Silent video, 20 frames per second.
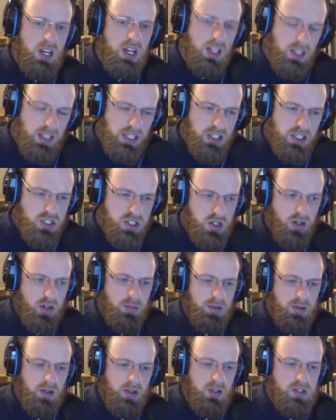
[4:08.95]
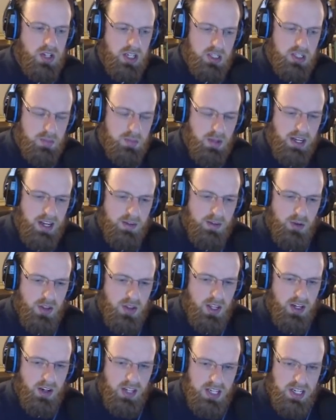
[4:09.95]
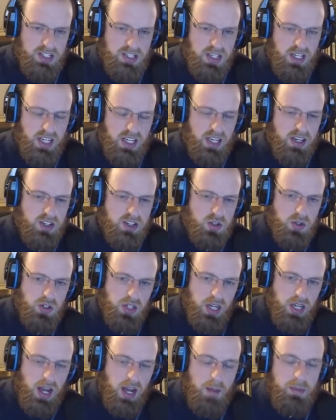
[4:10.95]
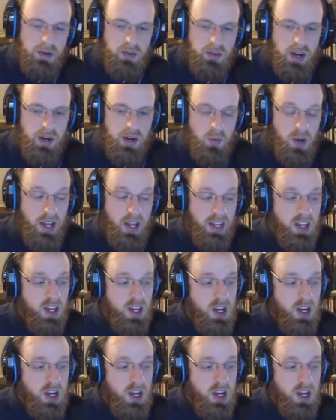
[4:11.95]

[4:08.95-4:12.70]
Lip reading: league starter builds that explain everything, are easy to get into, and you can hop in right away.